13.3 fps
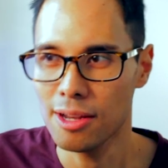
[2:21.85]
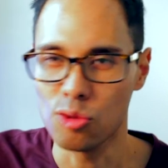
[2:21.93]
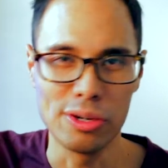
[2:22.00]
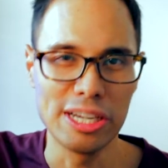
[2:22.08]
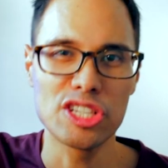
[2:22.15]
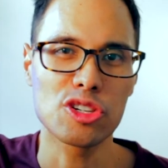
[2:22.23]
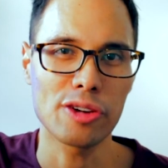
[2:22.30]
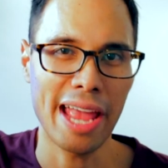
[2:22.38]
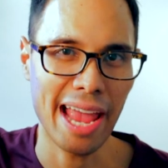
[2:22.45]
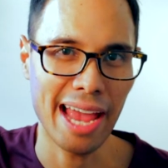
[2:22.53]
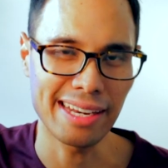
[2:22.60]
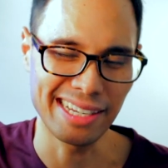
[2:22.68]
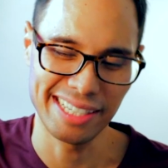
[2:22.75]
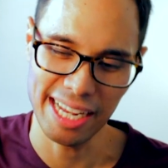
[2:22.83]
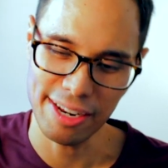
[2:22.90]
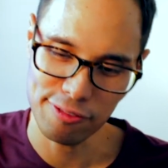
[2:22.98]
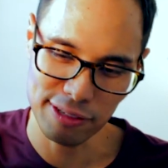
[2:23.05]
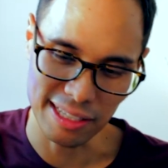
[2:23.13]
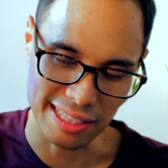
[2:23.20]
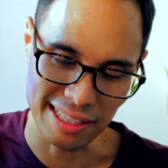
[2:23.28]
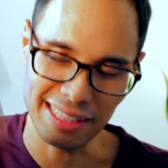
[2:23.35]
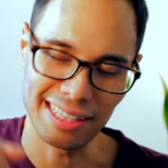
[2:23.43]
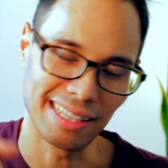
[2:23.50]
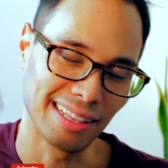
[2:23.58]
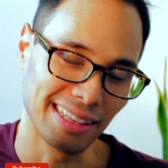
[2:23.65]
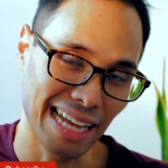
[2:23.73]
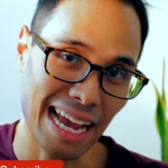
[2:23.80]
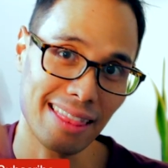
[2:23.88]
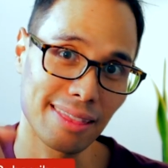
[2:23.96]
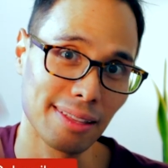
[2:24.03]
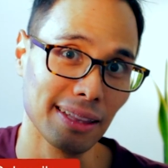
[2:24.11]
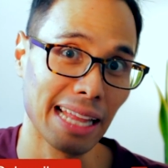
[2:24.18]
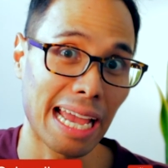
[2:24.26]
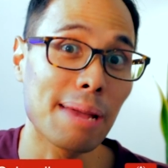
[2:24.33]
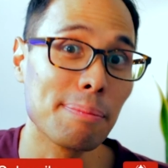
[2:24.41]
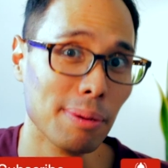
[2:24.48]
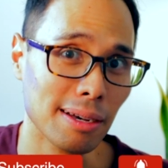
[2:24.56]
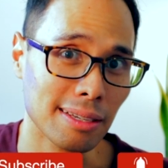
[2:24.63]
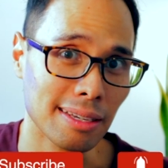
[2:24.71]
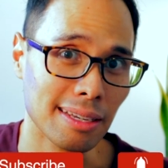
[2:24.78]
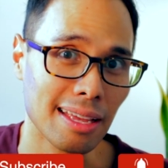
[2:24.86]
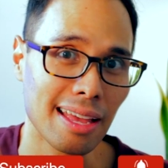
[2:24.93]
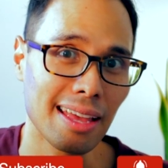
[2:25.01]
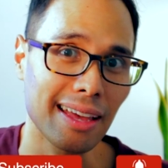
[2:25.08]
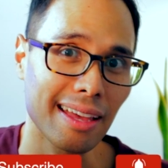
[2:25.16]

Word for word: Raise your hand and definitely like the like button